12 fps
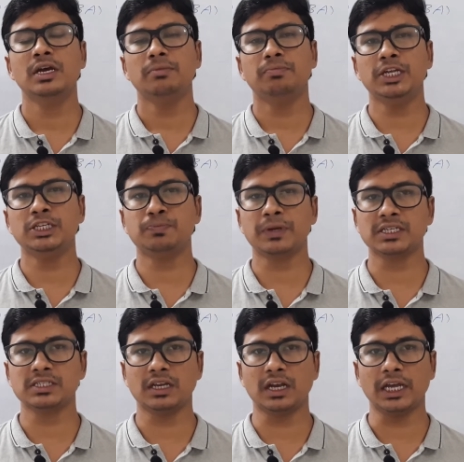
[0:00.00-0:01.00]
please
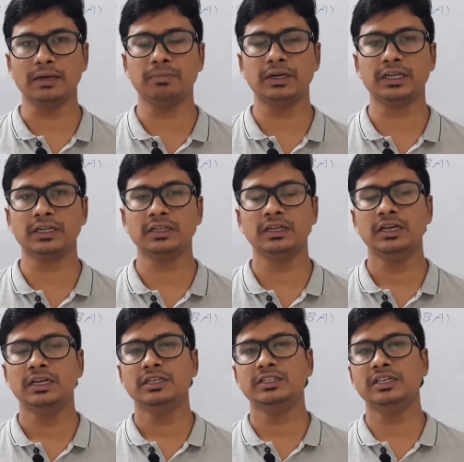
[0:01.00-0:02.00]
press the like button,
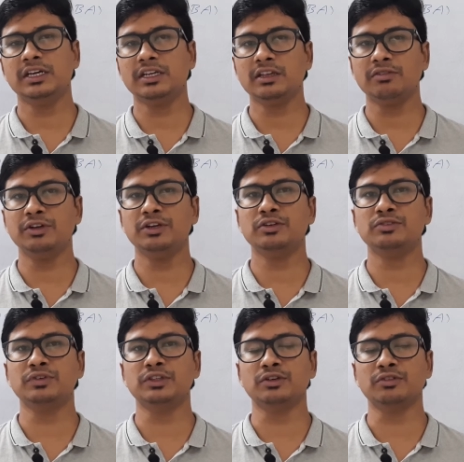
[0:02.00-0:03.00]
share the videos
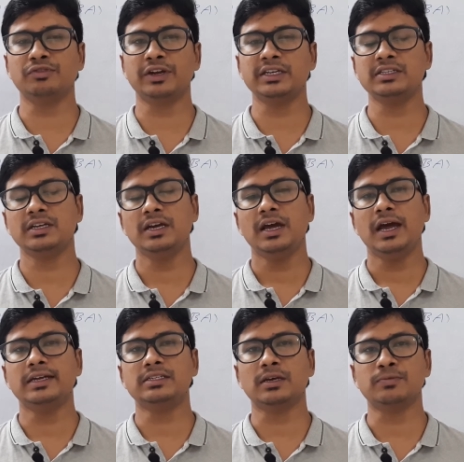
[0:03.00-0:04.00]
with your friends
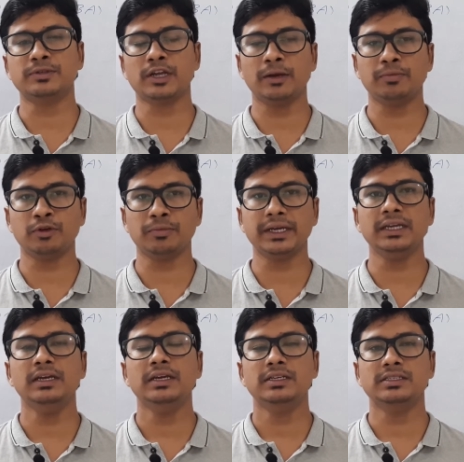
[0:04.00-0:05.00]
and subscribe to my
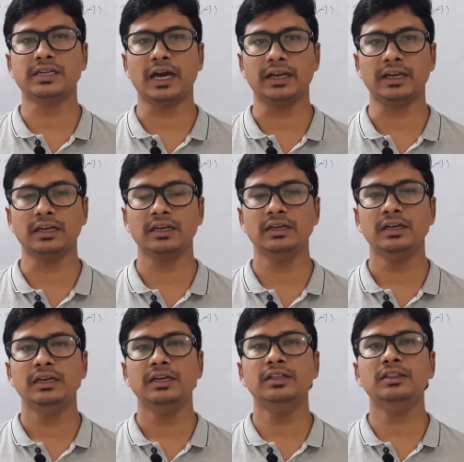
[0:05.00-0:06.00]
channel.
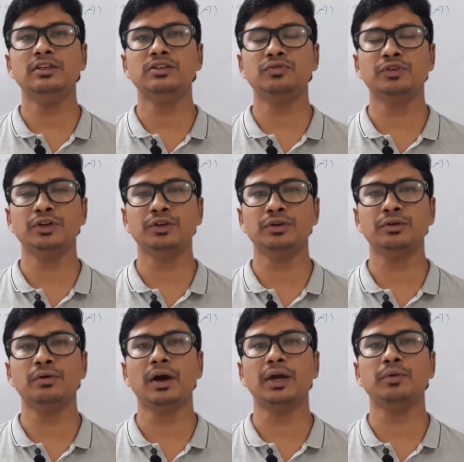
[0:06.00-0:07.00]
In this video,
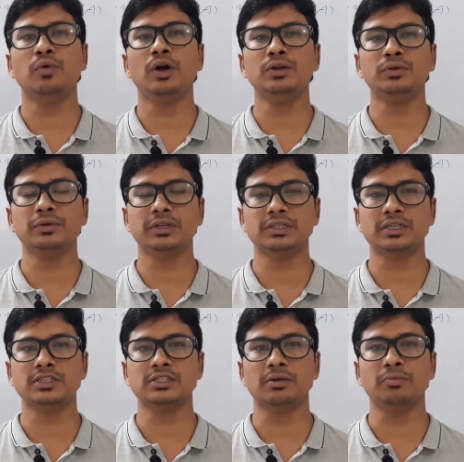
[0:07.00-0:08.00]
I want to
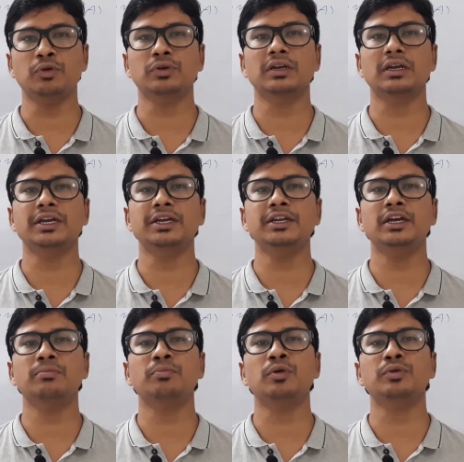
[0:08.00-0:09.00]
discuss about linear
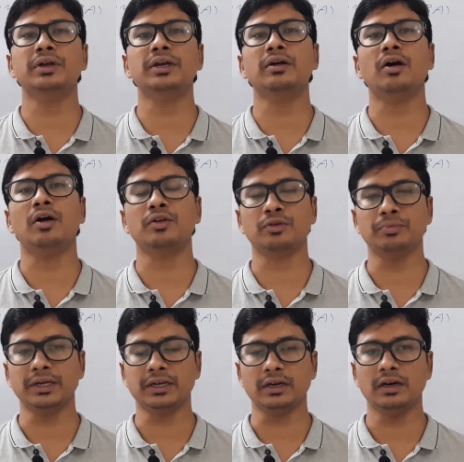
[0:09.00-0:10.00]
bounded
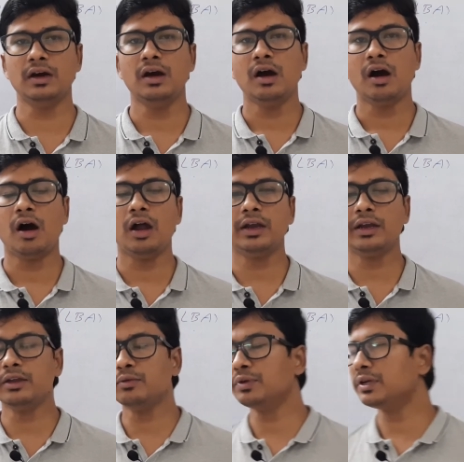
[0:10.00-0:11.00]
automata.
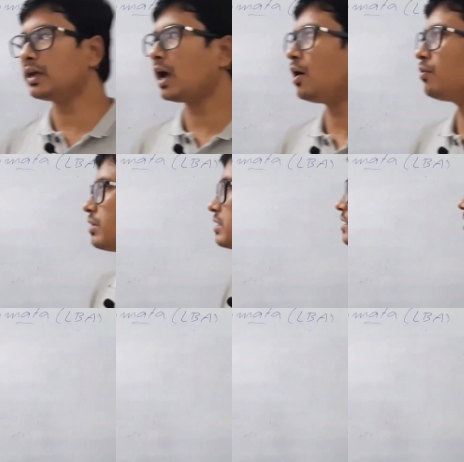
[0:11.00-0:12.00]
Already we have
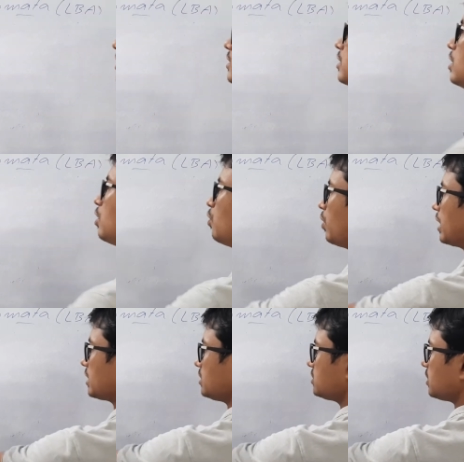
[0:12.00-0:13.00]
discussed that
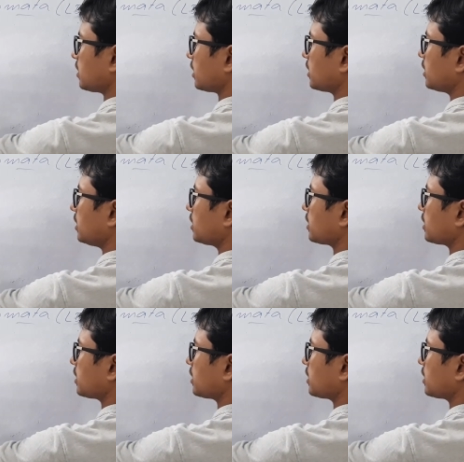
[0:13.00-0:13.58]
what is a regular